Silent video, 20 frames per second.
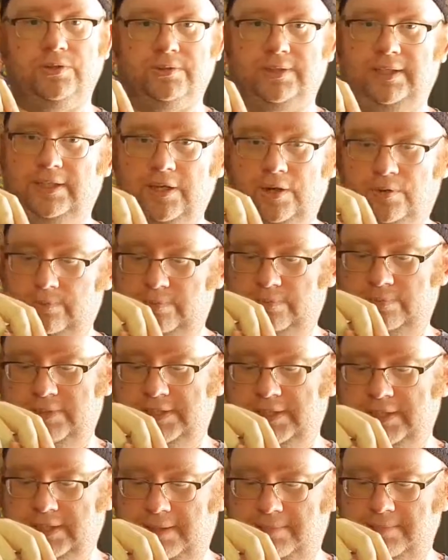They don't
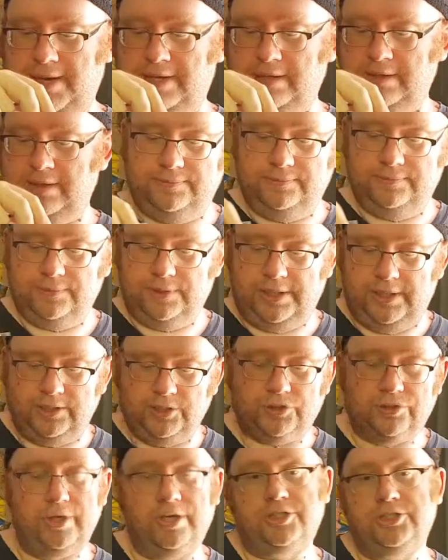particularly matter. The
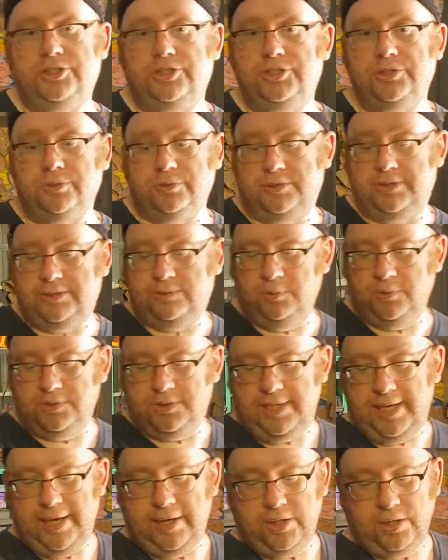instructions will
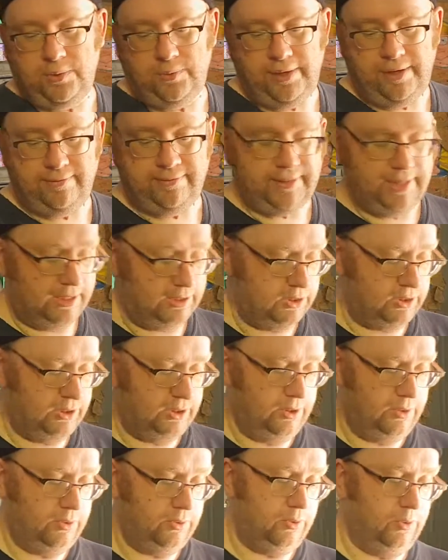tell you if they
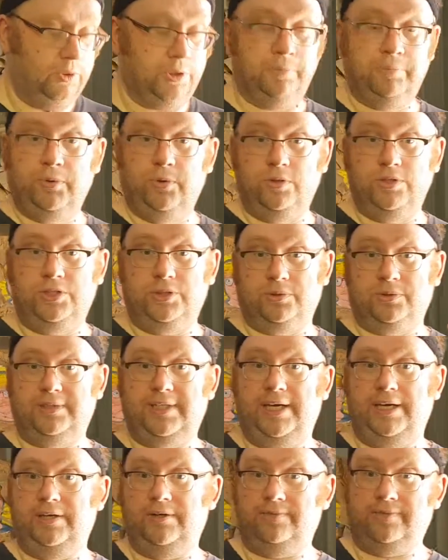do, or the board will
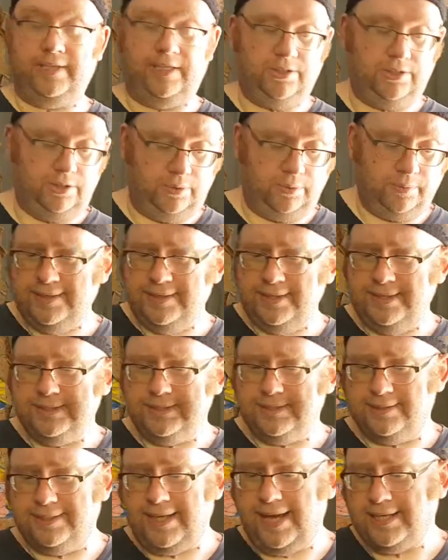tell you if they do.
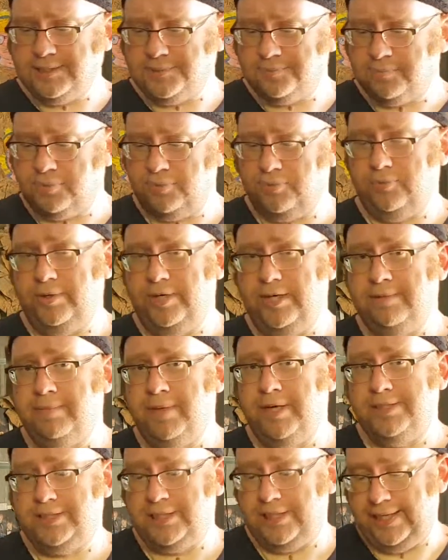So that's pretty
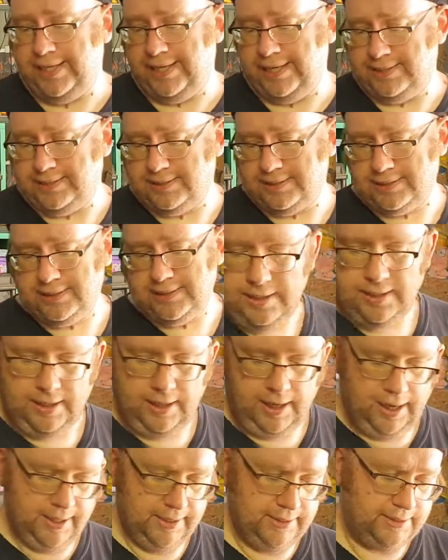much it.
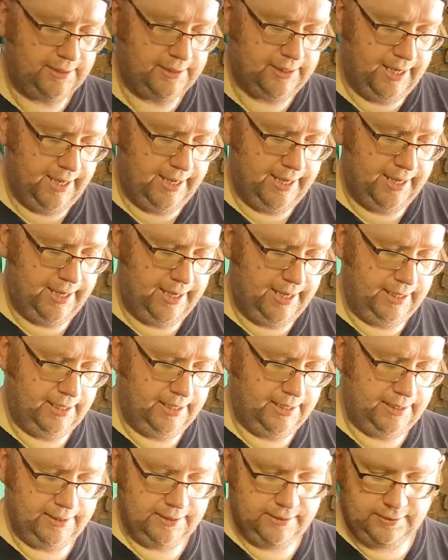I'd say
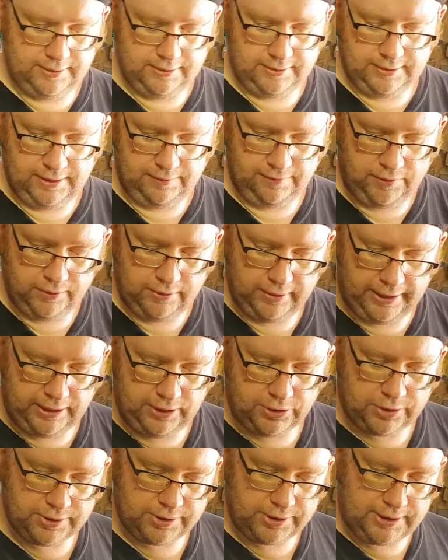if you're
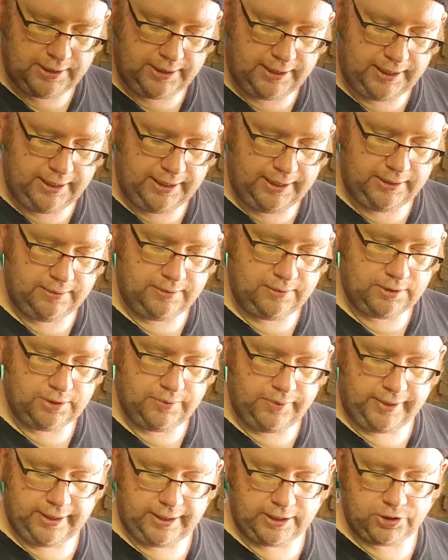interested in
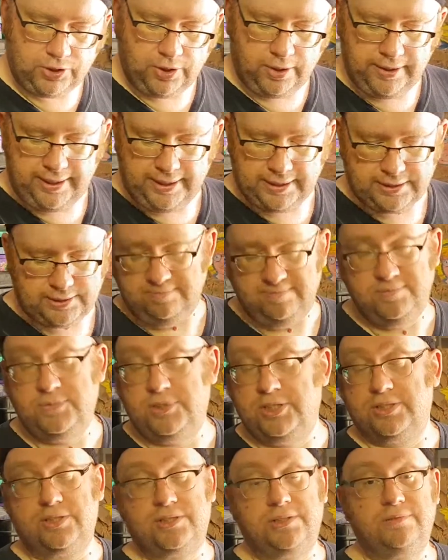doing electronics,
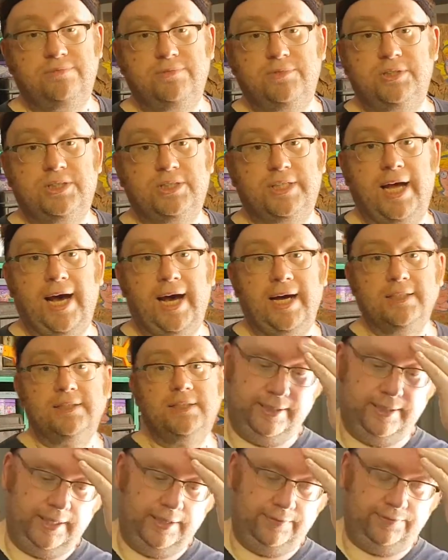just start.
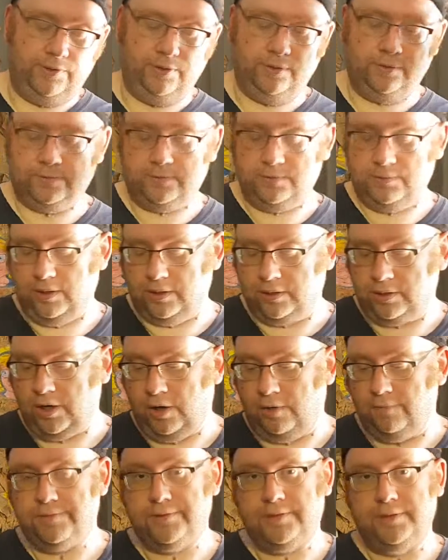If you're not
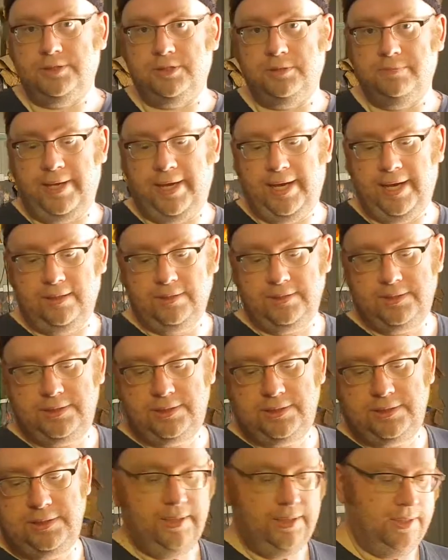confident
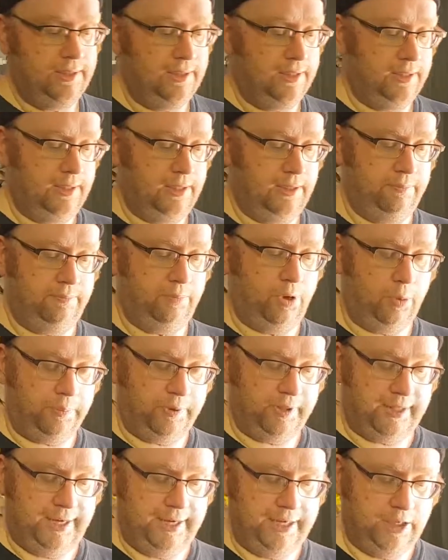about
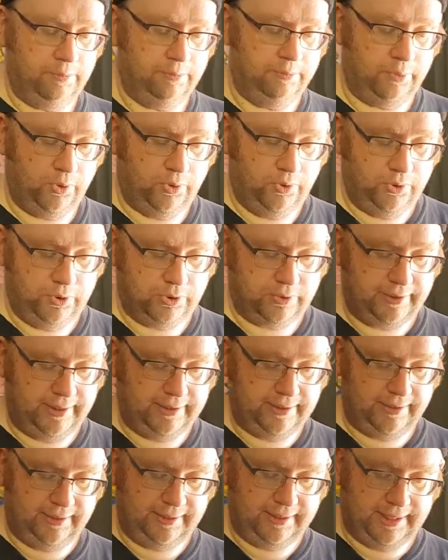populating a board or
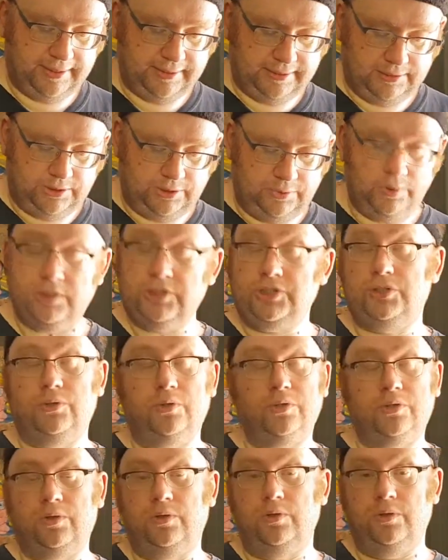anything like that, do a
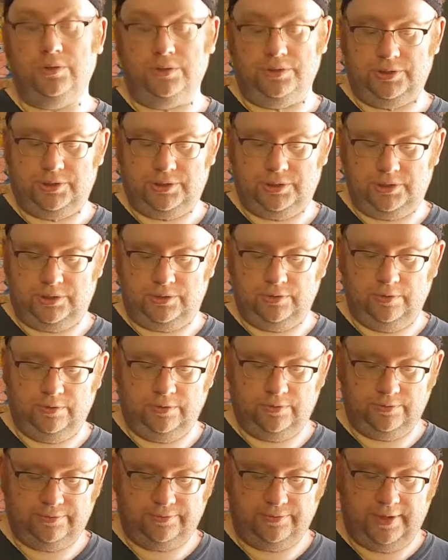short course
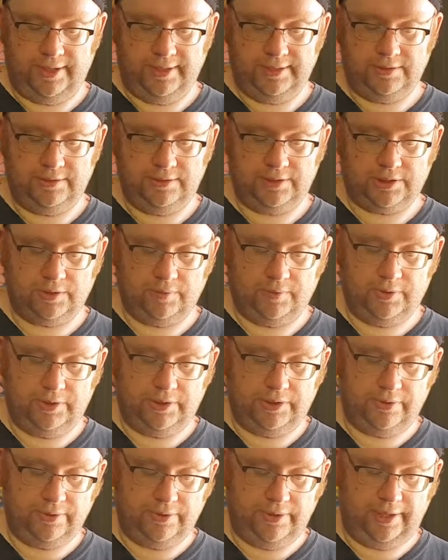or find someone
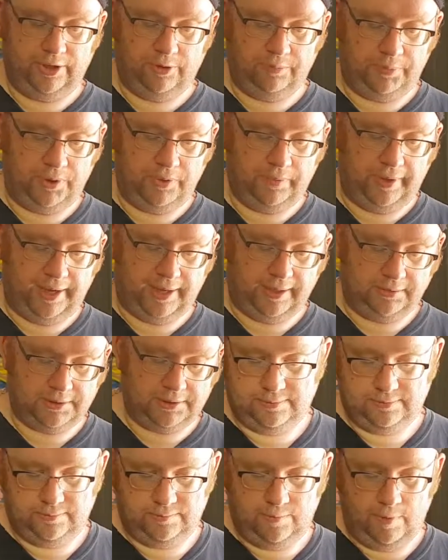who can help you
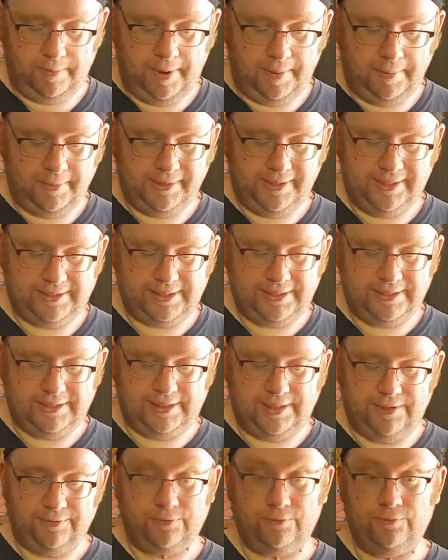out. Remember, this is
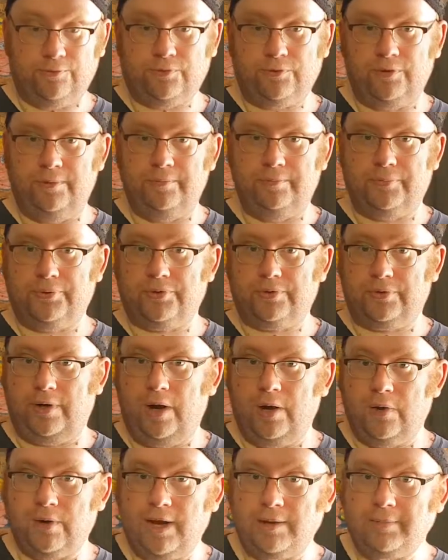different from
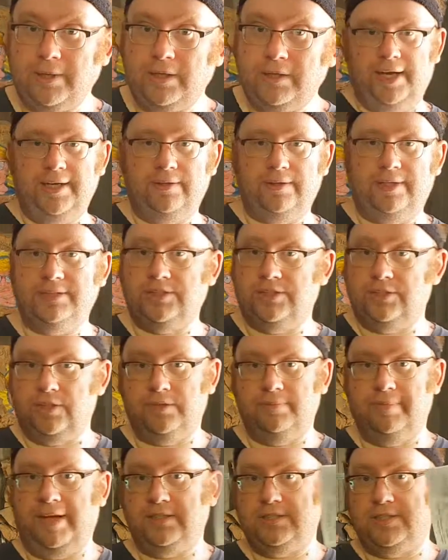programming. This is not
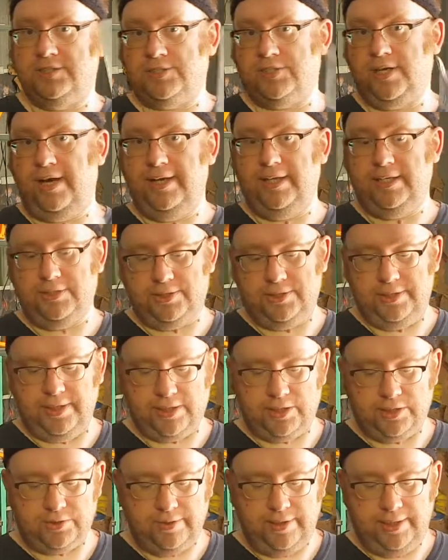about designing
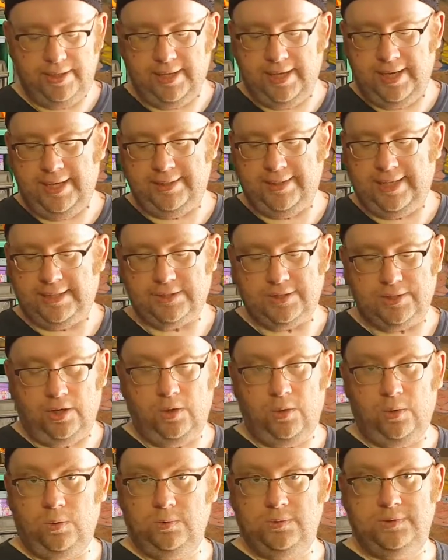circuitry, and that's a
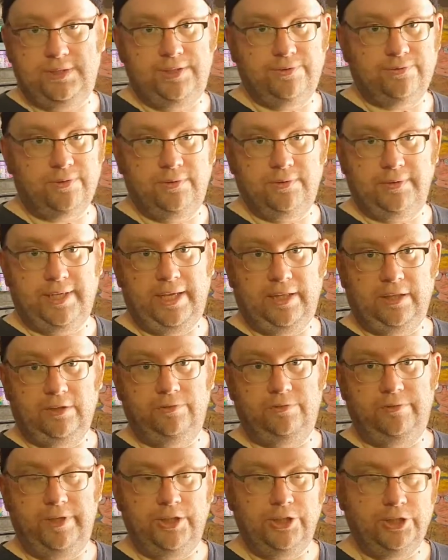whole different kettle of
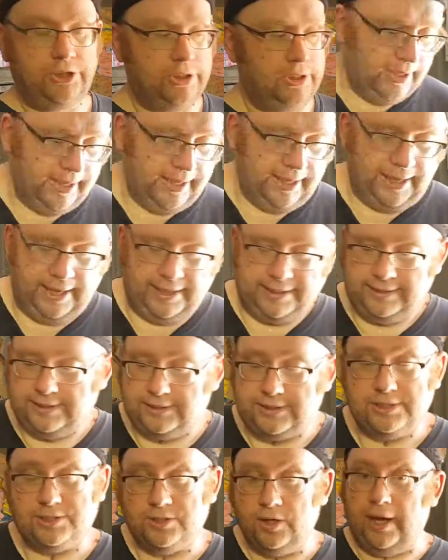fish. And this
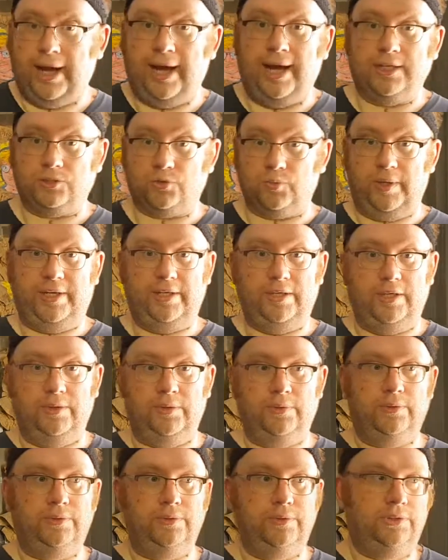is not
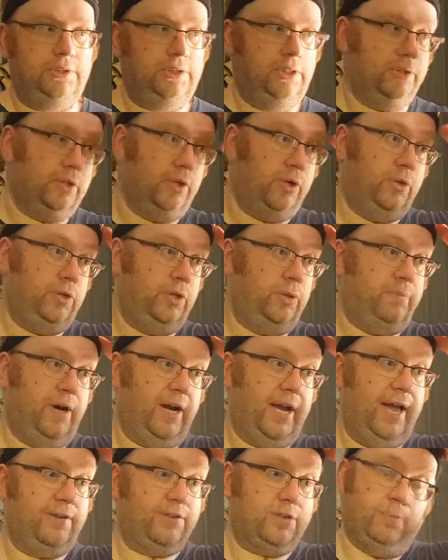Arduino. Although you might
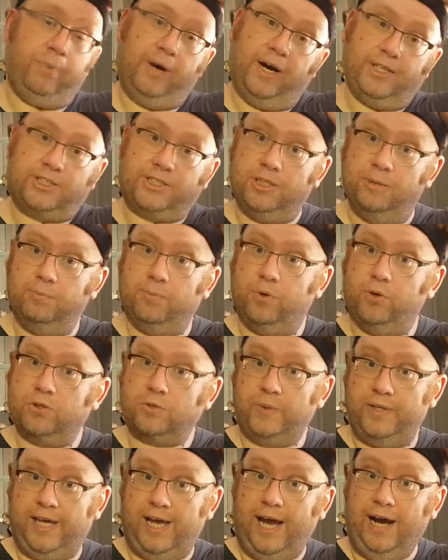have to buy some boards
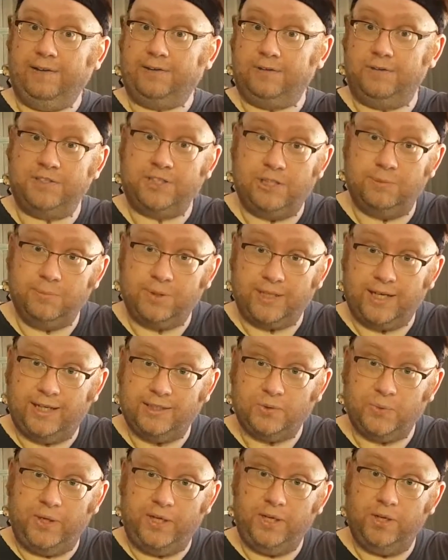where you have to assemble
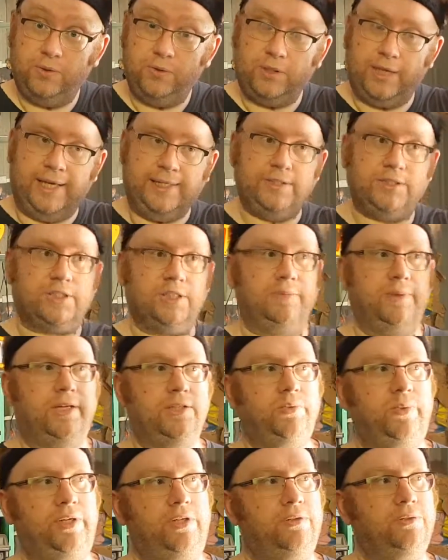Arduino, and some
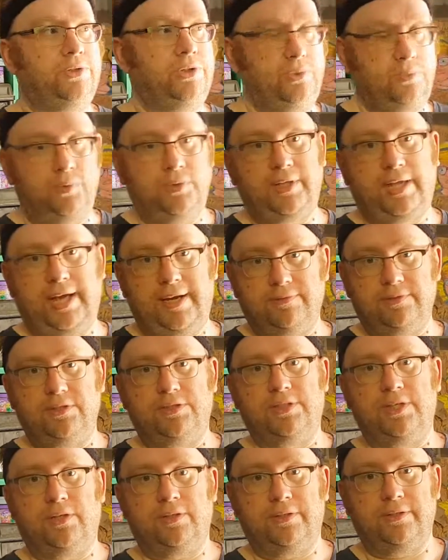Arduinos you will have to
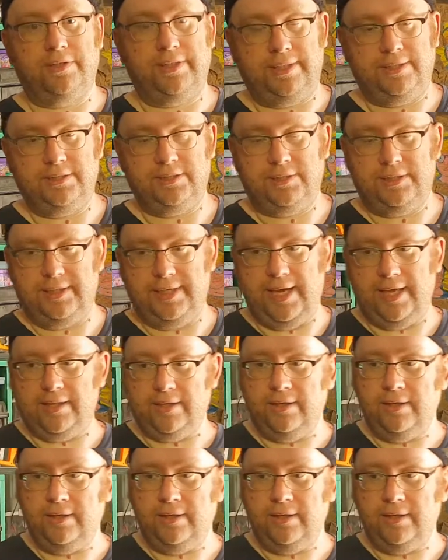solder things together.